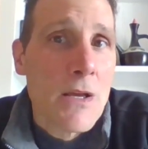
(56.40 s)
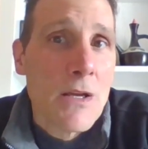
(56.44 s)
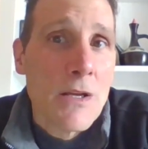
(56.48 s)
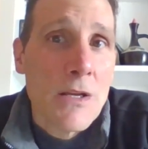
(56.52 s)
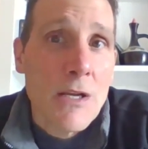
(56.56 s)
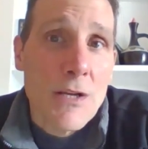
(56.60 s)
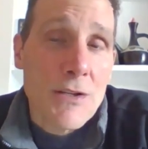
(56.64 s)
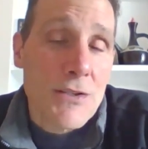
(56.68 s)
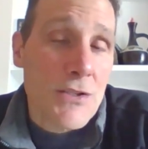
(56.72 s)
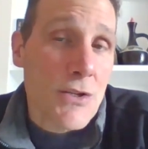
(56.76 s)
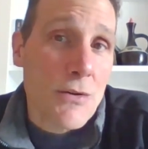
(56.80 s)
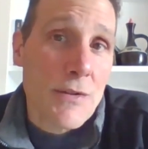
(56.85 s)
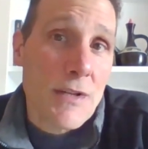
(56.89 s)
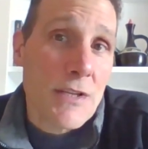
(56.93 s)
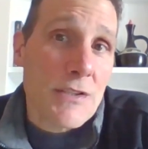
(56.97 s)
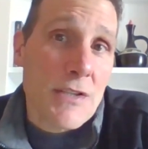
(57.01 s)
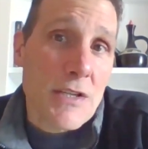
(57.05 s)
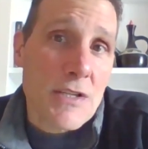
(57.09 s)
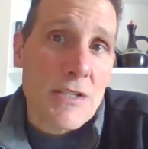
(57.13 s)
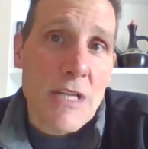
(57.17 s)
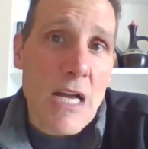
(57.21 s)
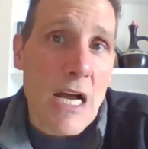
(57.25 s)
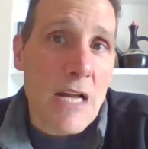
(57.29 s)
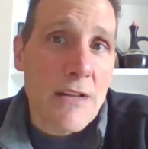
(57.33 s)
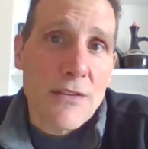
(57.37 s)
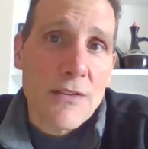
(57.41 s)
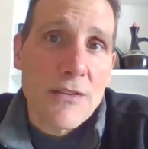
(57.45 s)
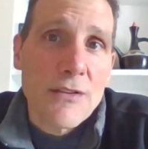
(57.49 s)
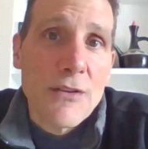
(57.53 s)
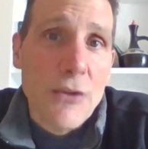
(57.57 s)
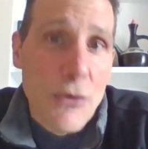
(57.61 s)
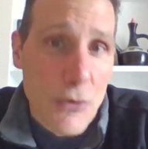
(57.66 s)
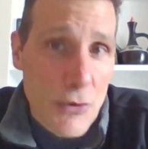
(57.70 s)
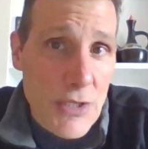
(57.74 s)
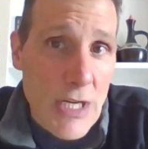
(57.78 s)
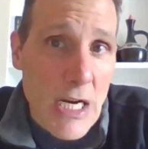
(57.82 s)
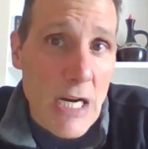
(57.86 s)
So this is not
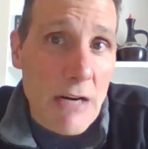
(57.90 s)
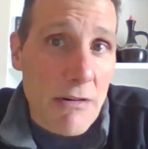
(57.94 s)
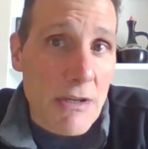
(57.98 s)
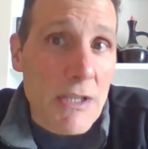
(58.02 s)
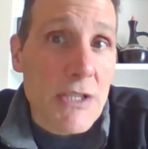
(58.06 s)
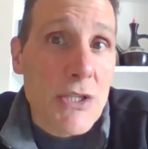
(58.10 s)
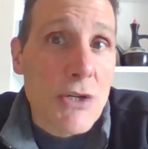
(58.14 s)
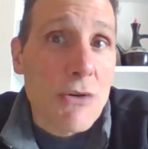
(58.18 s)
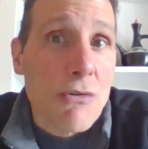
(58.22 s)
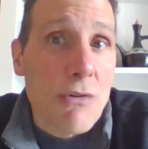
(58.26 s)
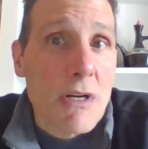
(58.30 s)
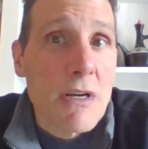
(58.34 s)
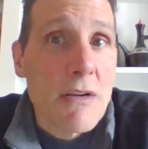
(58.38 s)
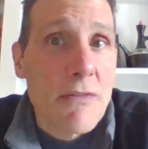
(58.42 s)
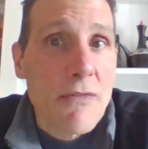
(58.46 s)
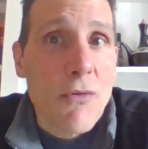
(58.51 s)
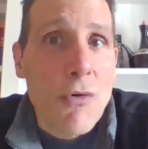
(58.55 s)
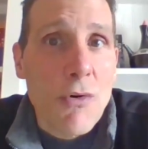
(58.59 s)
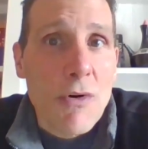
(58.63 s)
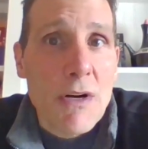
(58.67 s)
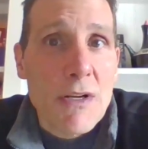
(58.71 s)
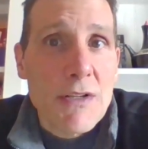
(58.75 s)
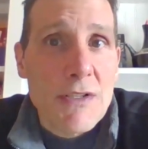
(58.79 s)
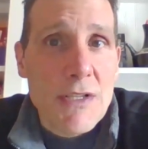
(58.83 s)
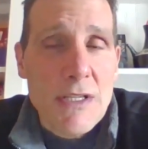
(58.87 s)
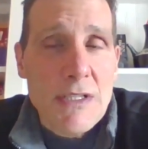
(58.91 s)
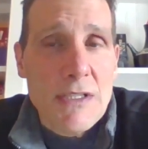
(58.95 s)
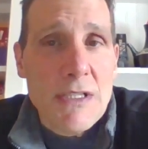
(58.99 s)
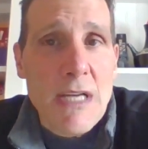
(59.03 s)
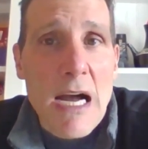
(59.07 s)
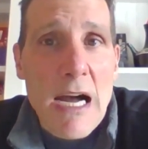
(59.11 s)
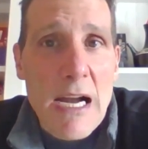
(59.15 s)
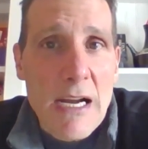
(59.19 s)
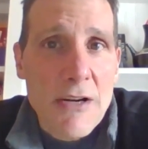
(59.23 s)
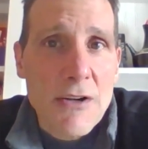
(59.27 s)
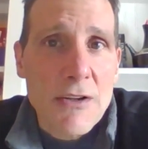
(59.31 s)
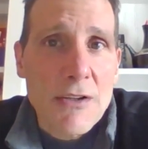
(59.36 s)
new territory for us
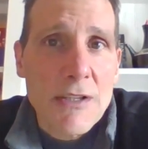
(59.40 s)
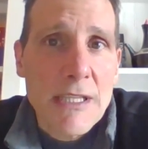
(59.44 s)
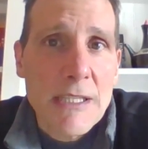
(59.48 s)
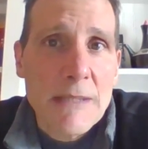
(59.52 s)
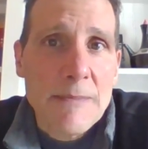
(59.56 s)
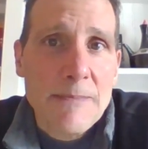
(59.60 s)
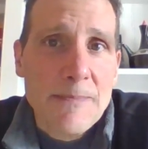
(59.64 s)
entirely.